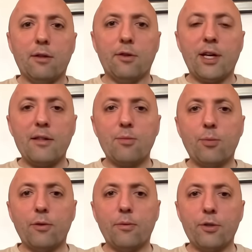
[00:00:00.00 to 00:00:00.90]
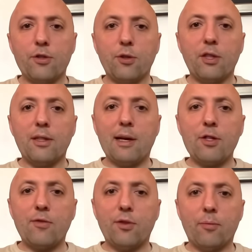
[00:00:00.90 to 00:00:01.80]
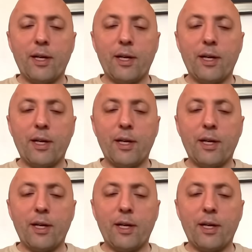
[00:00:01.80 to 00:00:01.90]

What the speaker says: You know, that is what's doing the damage for them.